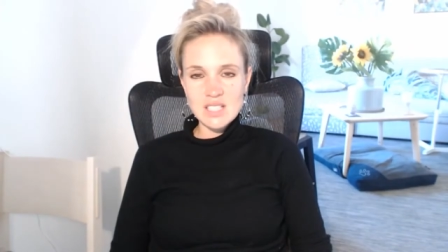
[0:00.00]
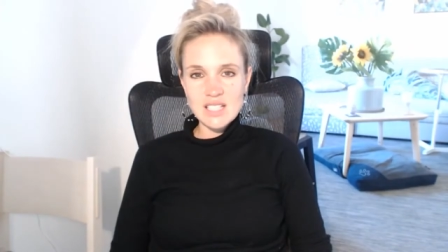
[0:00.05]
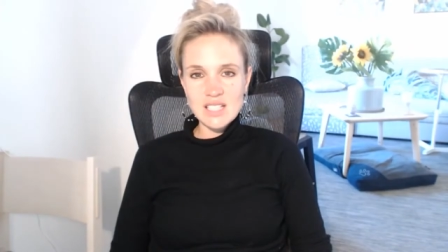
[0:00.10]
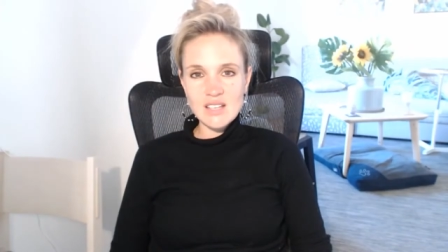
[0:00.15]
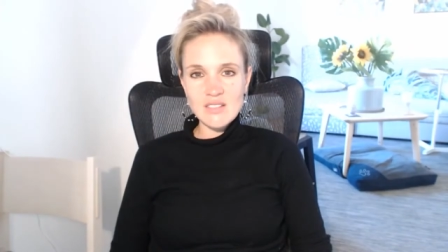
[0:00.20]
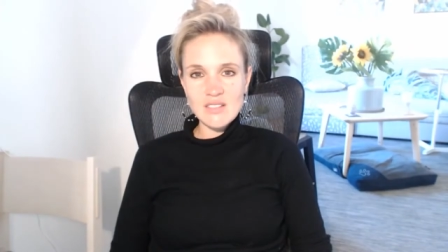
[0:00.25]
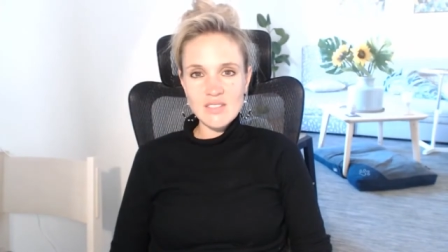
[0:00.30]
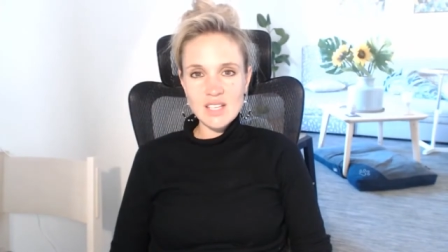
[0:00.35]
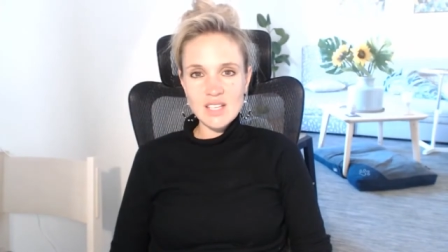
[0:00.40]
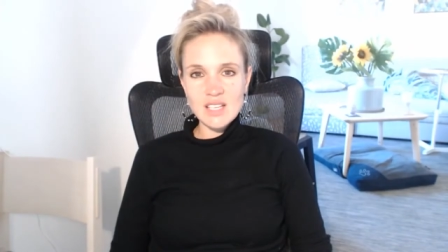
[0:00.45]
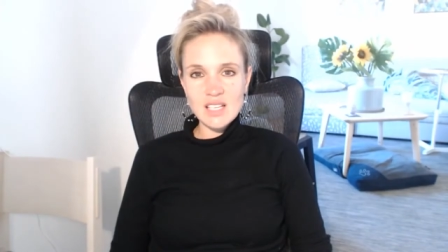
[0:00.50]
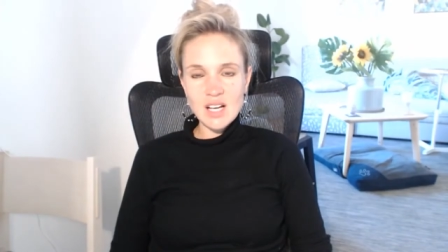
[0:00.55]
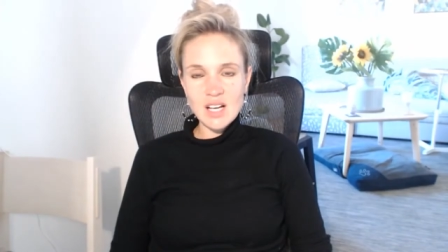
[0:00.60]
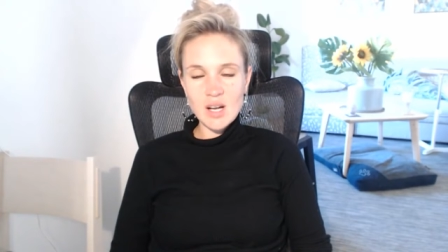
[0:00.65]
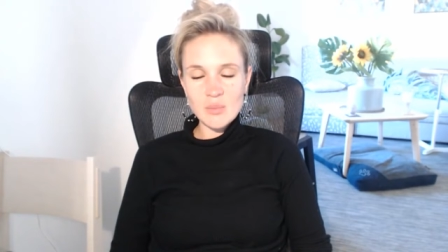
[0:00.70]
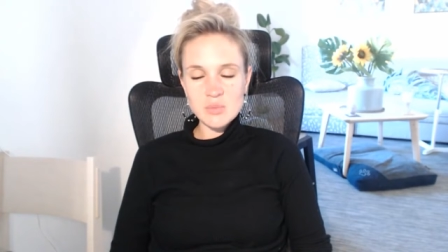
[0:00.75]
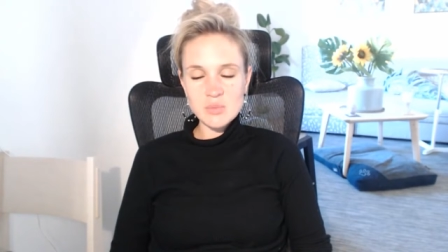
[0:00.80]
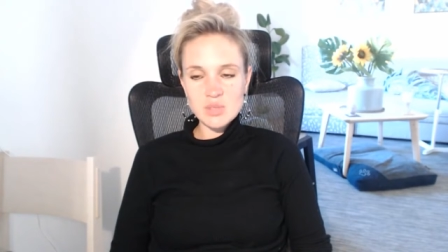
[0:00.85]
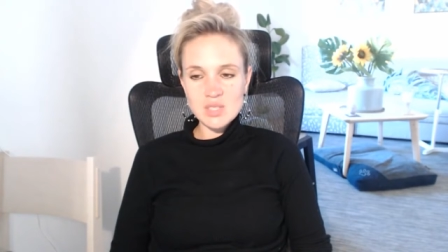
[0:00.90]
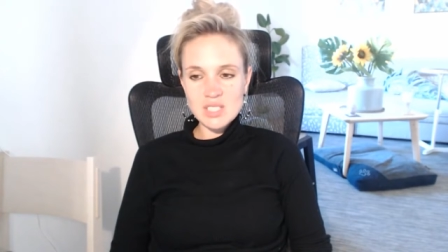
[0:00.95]
So the giving
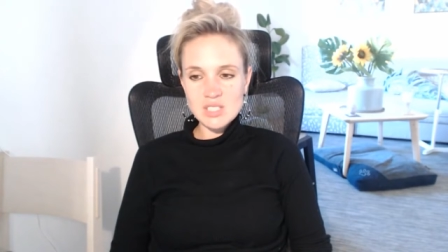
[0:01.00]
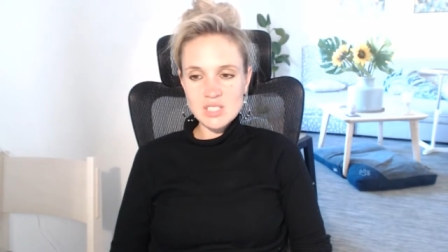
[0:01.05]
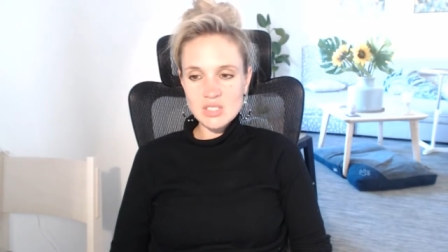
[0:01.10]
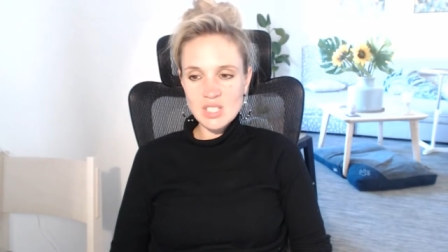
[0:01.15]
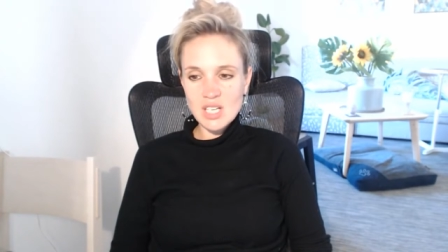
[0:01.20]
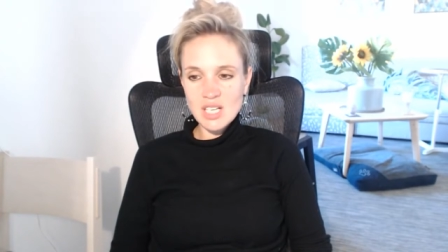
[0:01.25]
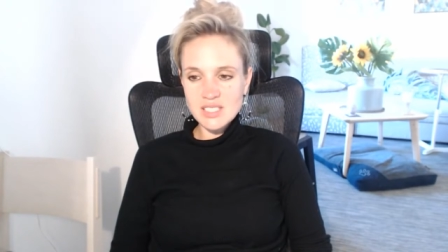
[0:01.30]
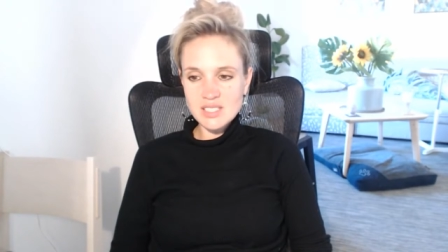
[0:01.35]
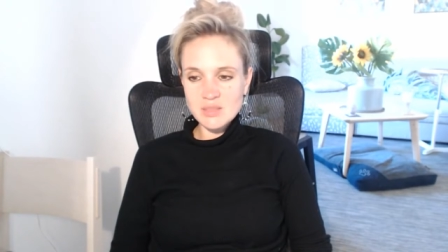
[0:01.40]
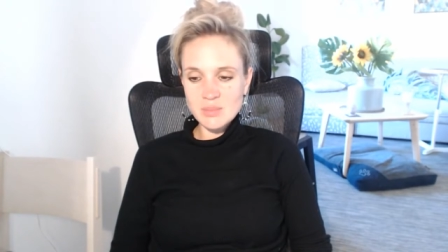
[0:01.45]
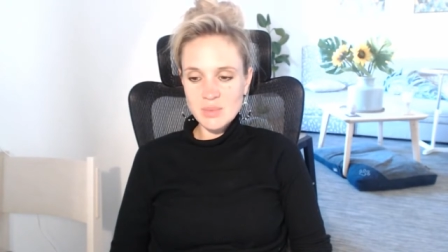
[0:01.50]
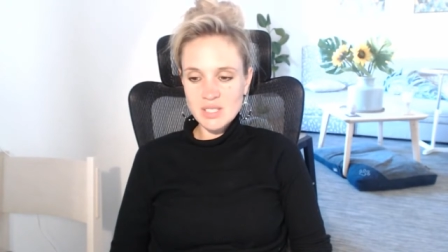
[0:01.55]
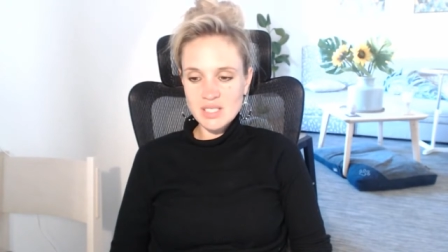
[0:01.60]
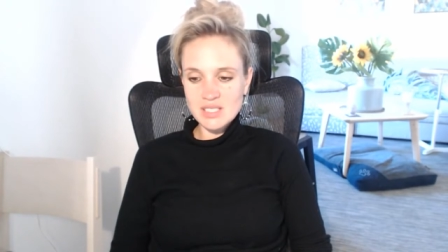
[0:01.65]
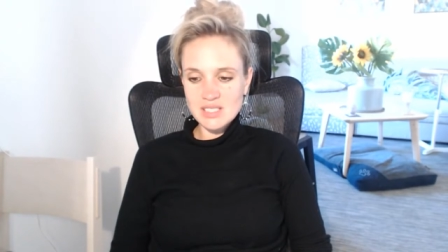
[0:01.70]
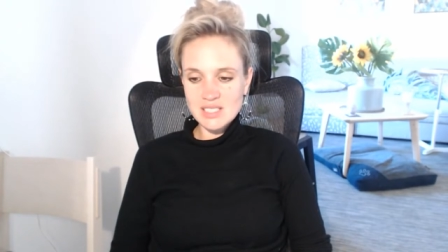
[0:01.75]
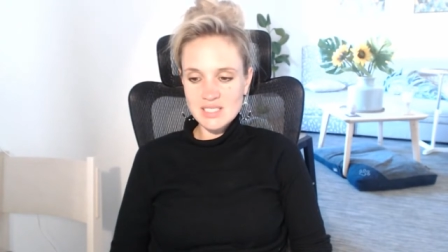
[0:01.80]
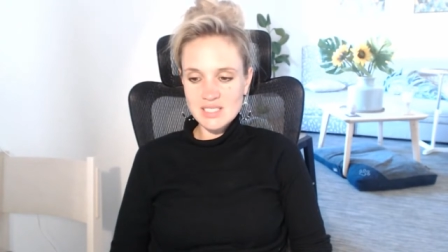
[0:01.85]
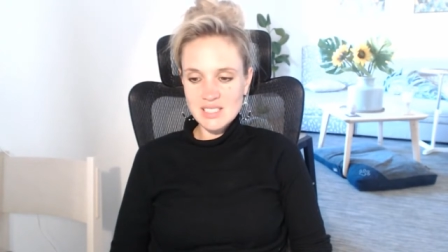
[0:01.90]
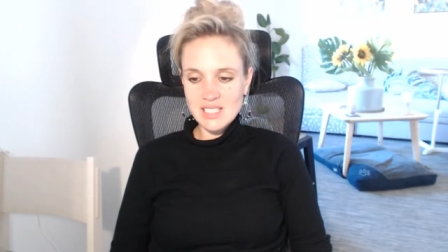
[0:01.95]
comes with the trust,
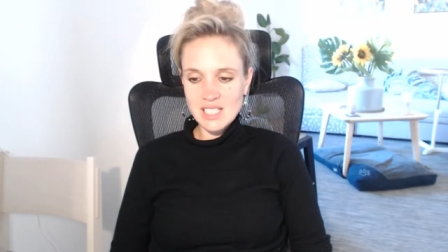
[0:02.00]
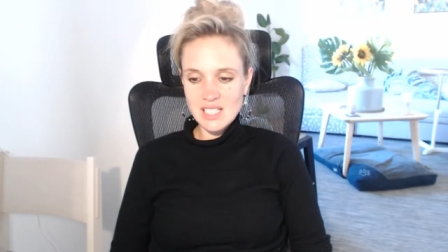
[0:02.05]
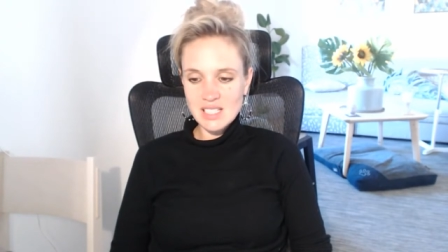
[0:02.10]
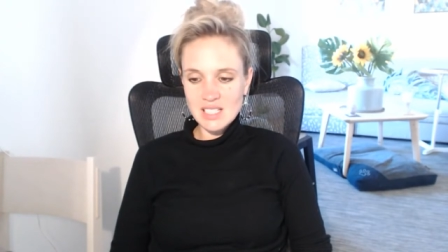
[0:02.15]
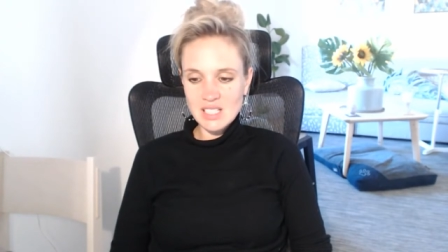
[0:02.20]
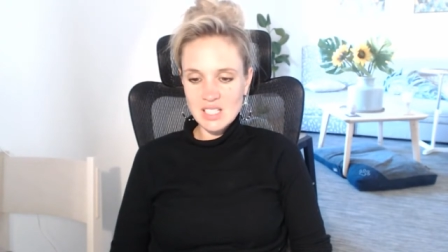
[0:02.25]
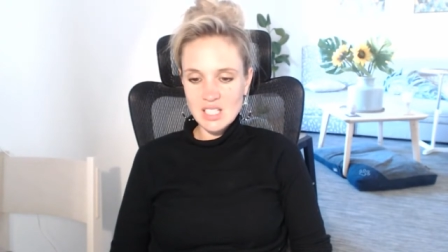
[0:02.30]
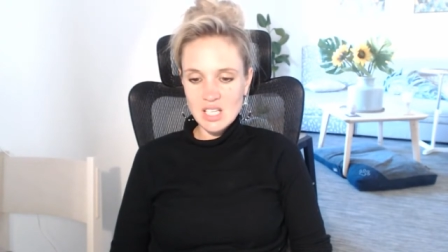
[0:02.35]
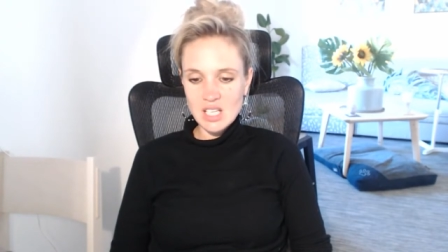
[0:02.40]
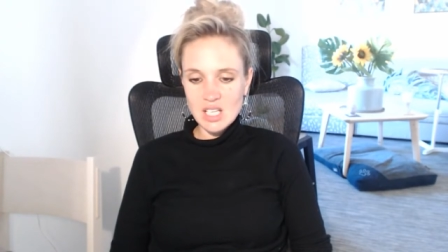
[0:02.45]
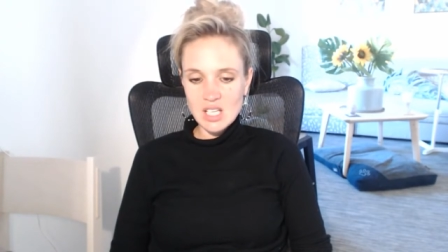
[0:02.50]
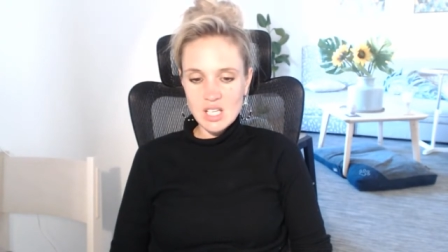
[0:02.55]
because it's like